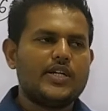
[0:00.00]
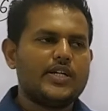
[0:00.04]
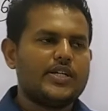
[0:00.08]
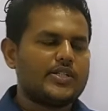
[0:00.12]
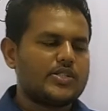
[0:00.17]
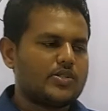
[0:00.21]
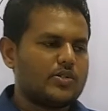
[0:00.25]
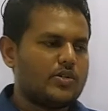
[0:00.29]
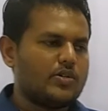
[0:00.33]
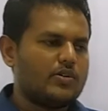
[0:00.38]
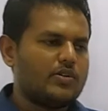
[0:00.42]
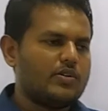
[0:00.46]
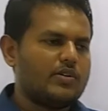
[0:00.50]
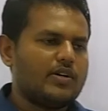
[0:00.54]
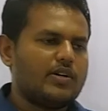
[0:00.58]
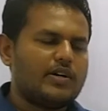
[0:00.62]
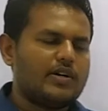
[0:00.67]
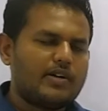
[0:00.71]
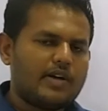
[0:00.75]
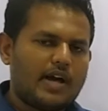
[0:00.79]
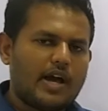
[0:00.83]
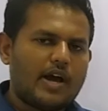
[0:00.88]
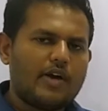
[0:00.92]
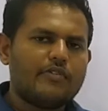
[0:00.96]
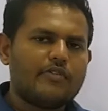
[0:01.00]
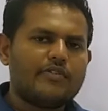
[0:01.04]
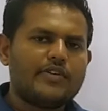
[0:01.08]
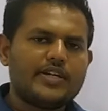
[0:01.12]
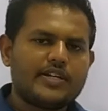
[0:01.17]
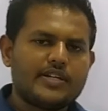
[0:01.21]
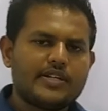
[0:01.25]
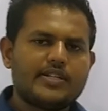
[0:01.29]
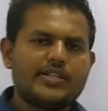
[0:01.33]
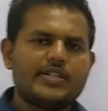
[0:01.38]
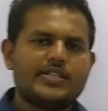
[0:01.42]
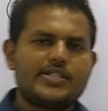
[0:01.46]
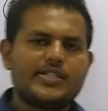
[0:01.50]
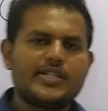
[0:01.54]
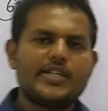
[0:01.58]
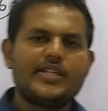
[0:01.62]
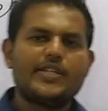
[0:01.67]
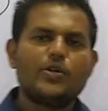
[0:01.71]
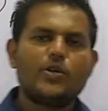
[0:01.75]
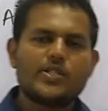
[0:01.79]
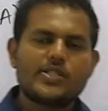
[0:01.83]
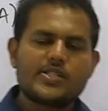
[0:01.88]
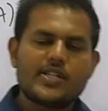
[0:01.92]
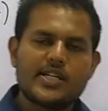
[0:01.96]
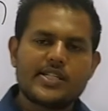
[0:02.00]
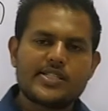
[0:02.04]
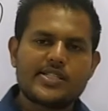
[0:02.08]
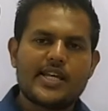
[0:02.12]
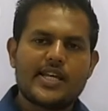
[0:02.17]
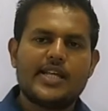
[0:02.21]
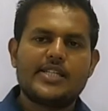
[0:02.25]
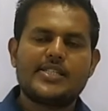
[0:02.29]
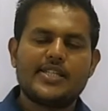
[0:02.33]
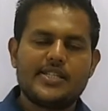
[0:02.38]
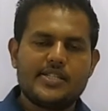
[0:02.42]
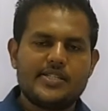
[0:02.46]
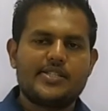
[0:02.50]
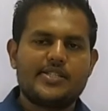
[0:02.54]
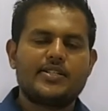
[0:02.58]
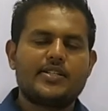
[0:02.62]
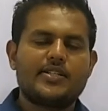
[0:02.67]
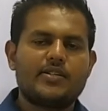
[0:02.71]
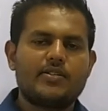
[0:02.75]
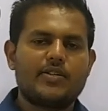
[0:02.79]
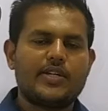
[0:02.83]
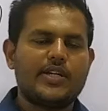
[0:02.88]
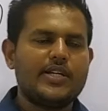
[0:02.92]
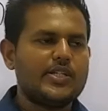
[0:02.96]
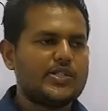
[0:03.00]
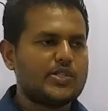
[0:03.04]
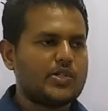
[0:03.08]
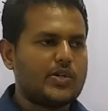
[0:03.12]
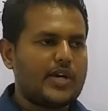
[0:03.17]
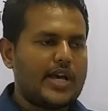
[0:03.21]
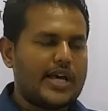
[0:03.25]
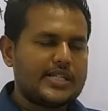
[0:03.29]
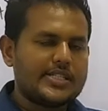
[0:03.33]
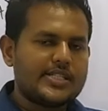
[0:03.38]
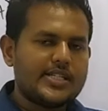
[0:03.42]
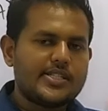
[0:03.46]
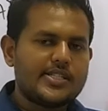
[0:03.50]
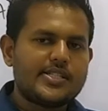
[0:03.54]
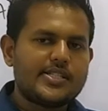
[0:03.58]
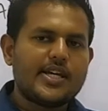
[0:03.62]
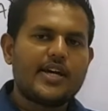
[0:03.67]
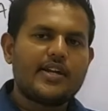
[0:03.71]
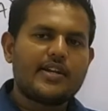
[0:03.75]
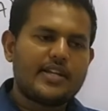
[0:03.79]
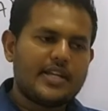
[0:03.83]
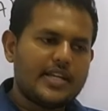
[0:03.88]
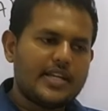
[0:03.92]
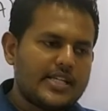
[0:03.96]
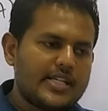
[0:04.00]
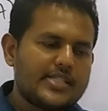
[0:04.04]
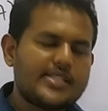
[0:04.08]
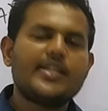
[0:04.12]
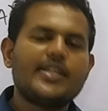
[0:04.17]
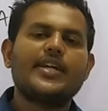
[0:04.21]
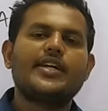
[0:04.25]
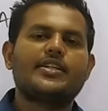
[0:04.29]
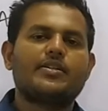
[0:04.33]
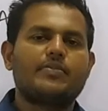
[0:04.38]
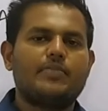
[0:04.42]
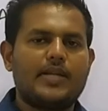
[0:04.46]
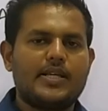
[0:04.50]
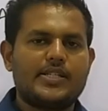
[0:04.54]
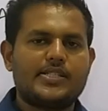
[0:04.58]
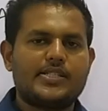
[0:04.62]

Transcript: So how we say those as acids? Okay, so acids are releasing H+.